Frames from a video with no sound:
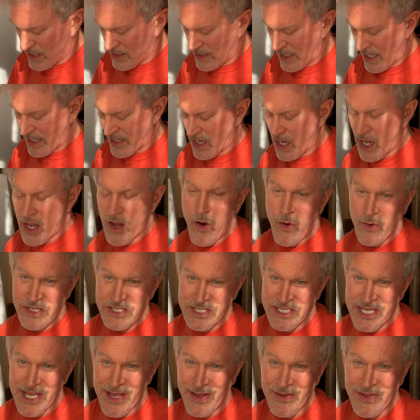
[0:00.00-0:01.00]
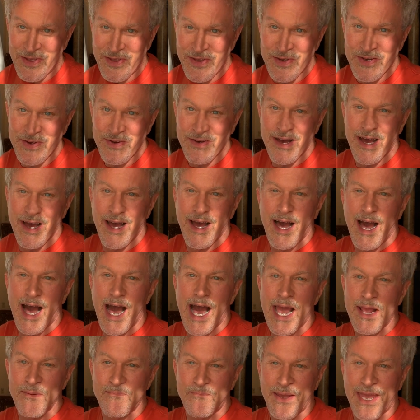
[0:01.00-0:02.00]
like I always tell you,
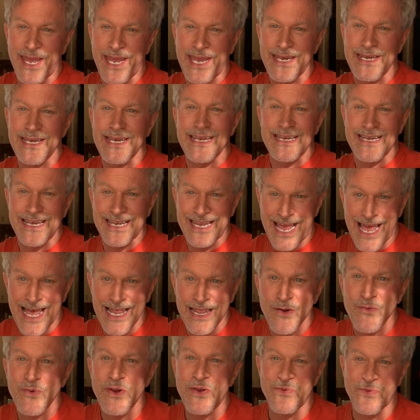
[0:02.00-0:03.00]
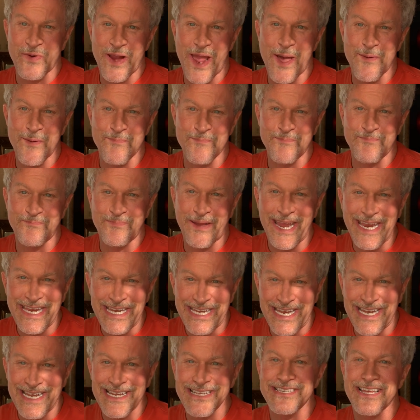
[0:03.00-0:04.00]
I paint in gallery wrap
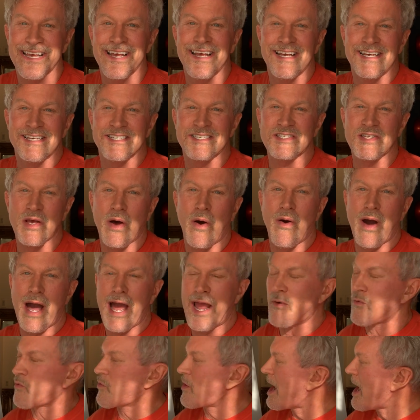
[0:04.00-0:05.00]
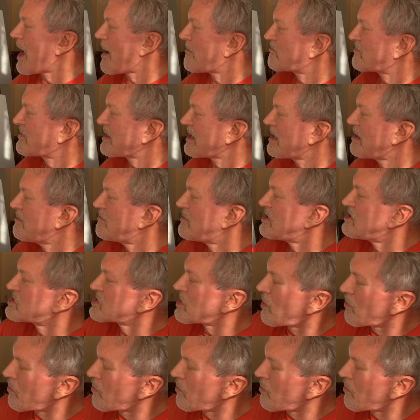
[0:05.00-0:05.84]
paintings, so I wrap the image